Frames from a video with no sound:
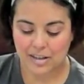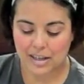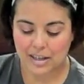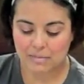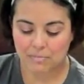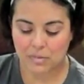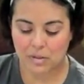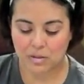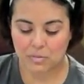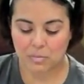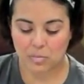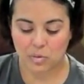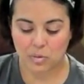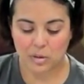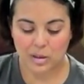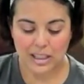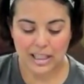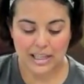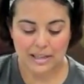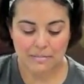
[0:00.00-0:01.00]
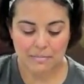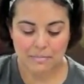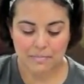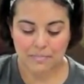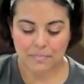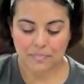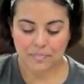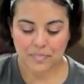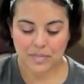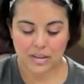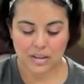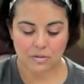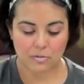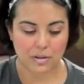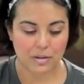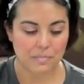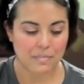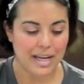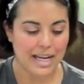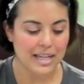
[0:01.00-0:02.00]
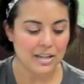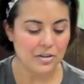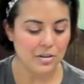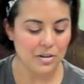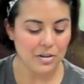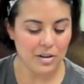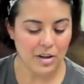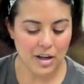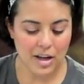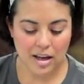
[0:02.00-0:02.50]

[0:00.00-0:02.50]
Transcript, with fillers: I'm going to pull up the remainder